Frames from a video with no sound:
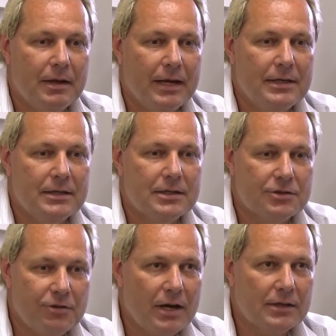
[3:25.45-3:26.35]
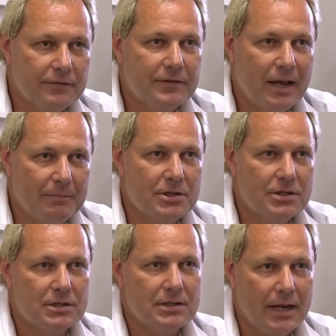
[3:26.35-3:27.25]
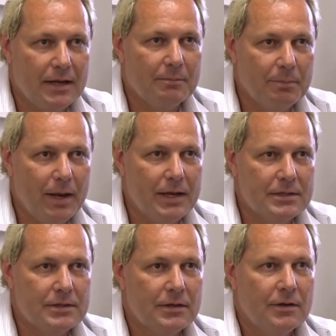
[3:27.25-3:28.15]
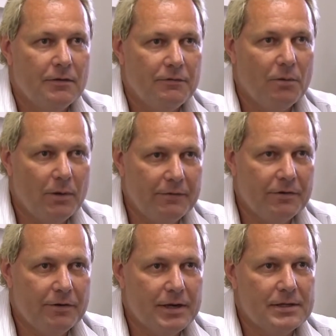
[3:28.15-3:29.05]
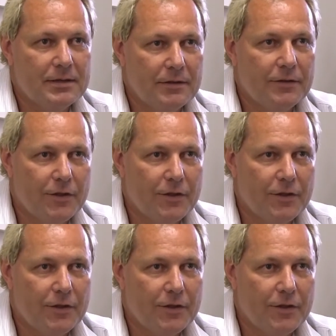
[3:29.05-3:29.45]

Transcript: any destructive damage that's taken place for whatever reason,